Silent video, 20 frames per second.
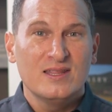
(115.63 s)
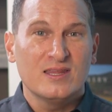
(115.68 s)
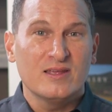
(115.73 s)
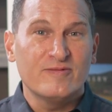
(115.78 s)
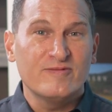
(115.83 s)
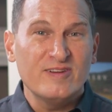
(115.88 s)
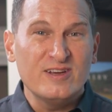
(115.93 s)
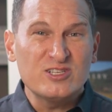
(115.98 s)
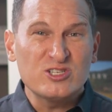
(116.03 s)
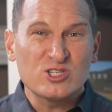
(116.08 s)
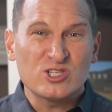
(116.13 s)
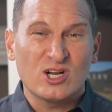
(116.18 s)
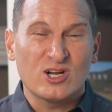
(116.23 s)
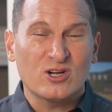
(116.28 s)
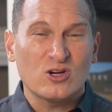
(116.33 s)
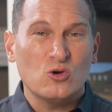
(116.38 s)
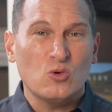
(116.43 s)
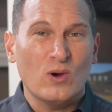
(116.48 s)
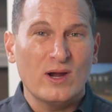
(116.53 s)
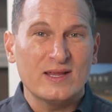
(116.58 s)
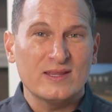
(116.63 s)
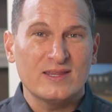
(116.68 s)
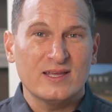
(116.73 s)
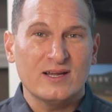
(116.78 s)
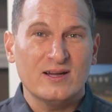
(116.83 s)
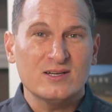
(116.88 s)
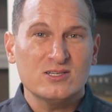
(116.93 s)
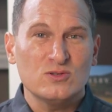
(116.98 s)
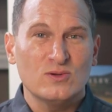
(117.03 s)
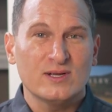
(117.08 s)
The features aren't quite
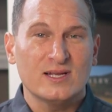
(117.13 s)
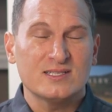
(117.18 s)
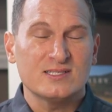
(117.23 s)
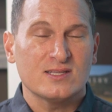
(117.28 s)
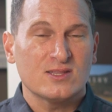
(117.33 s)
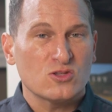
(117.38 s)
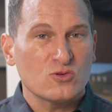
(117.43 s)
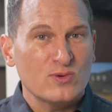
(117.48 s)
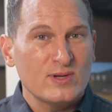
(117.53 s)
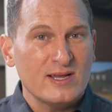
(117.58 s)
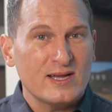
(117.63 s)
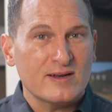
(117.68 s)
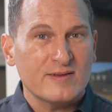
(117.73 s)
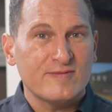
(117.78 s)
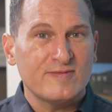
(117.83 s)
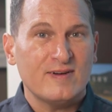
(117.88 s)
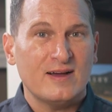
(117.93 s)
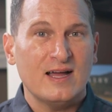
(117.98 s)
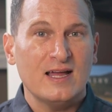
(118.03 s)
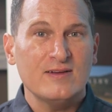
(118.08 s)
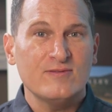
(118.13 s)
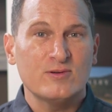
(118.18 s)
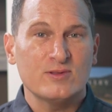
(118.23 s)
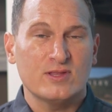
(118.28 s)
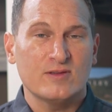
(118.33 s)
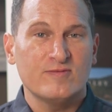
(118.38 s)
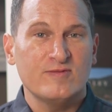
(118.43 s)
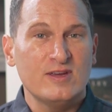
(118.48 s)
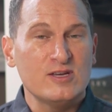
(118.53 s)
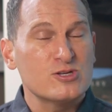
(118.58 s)
there, so it gets a 3 out of 5
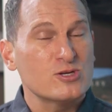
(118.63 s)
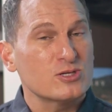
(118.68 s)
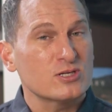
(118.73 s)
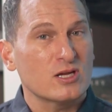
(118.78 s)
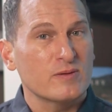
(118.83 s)
with a features